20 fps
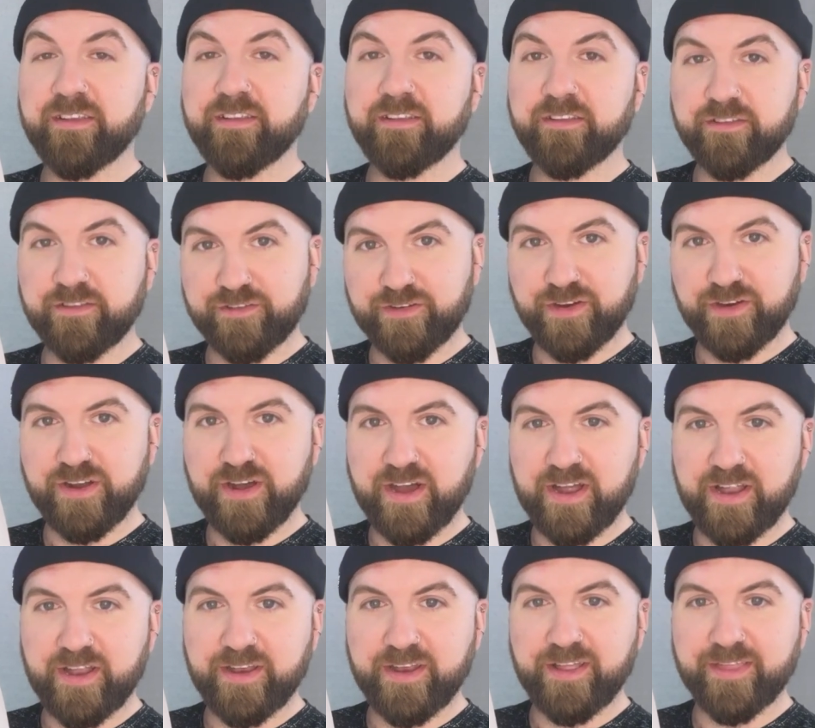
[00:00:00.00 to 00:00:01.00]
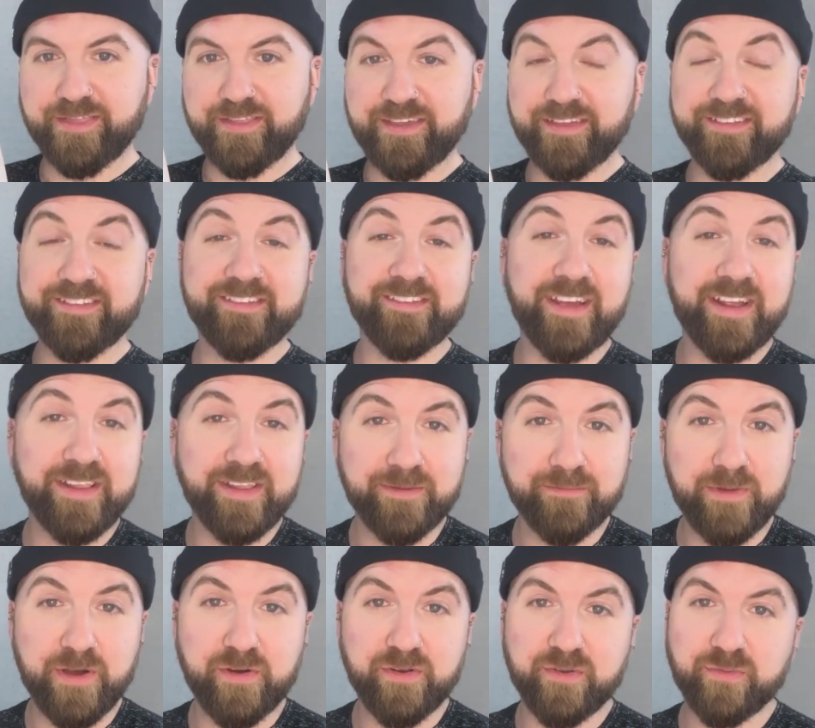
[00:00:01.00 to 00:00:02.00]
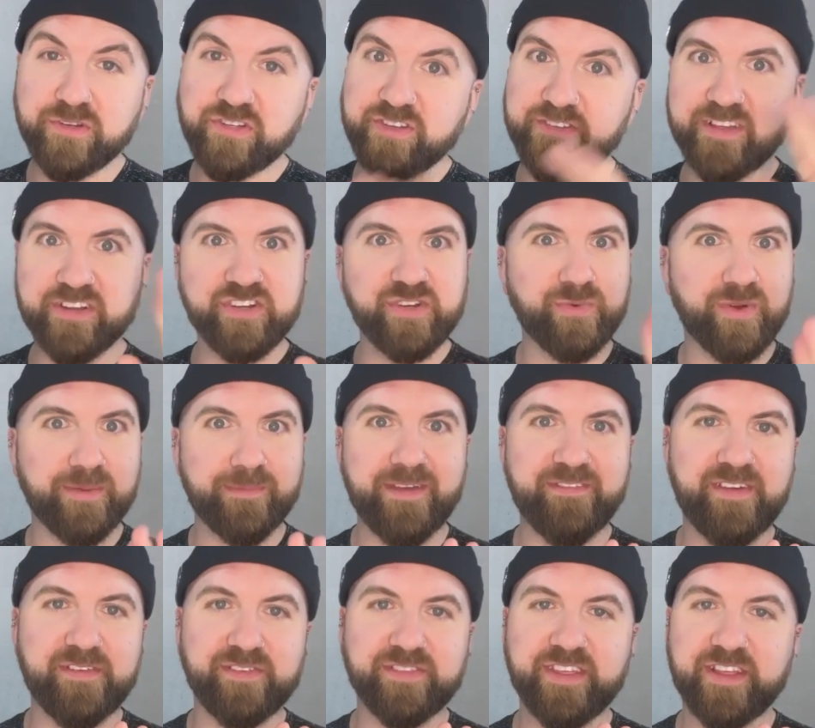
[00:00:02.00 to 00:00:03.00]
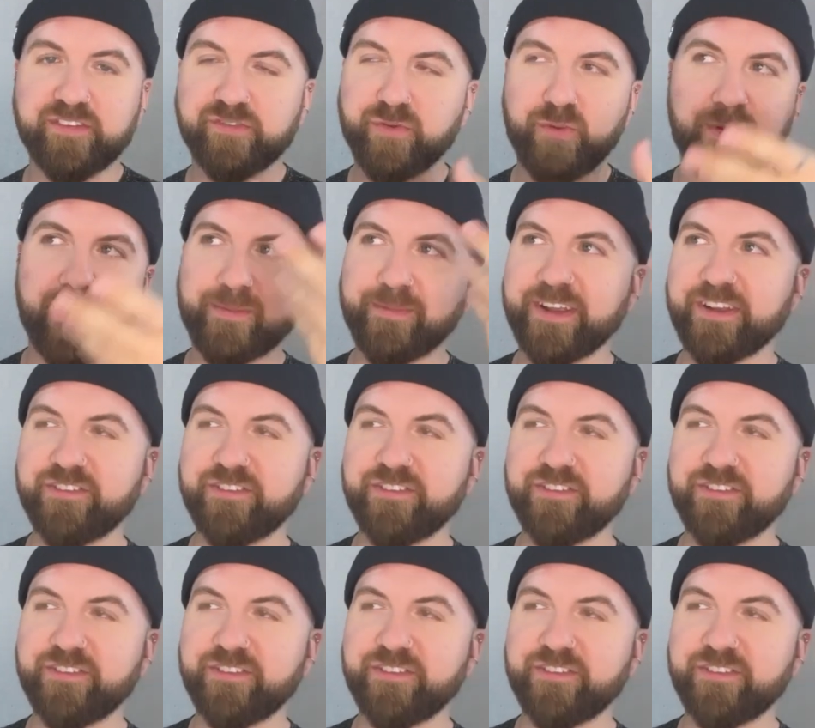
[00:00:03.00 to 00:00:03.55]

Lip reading: to turn on the silent mode, which is actually one of my favorite things for when I'm like